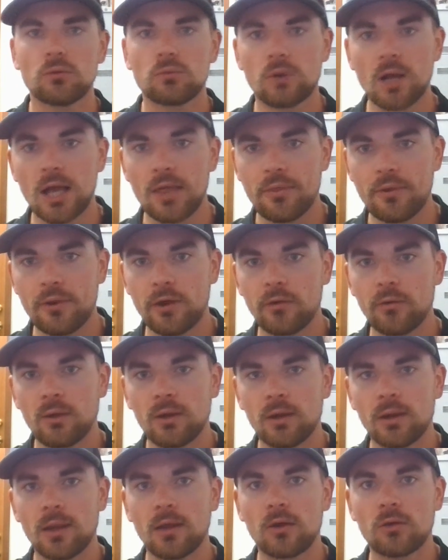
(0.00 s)
Roth
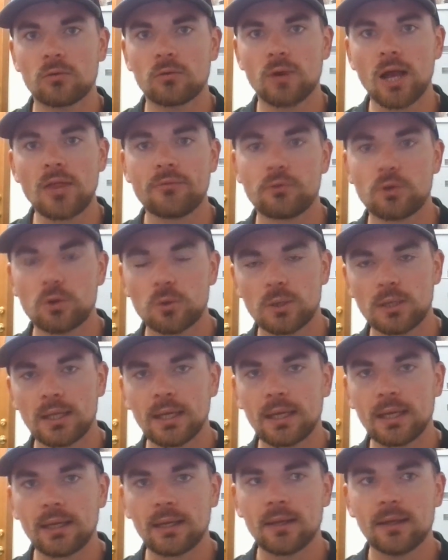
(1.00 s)
IRA, or Roth
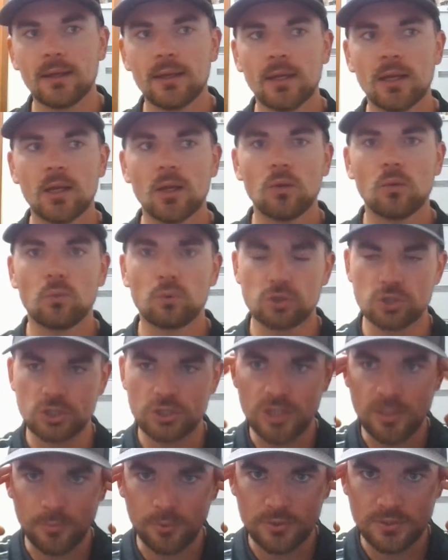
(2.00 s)
401k, we're
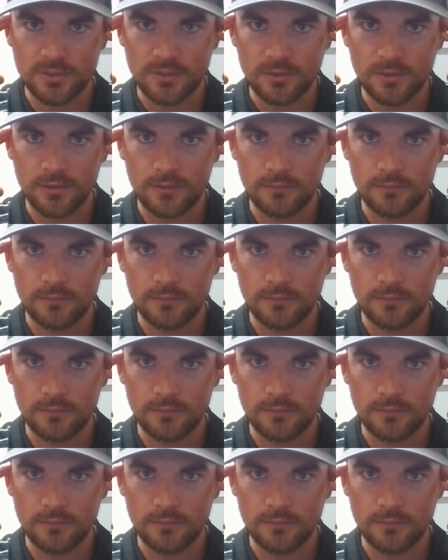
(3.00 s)
just almost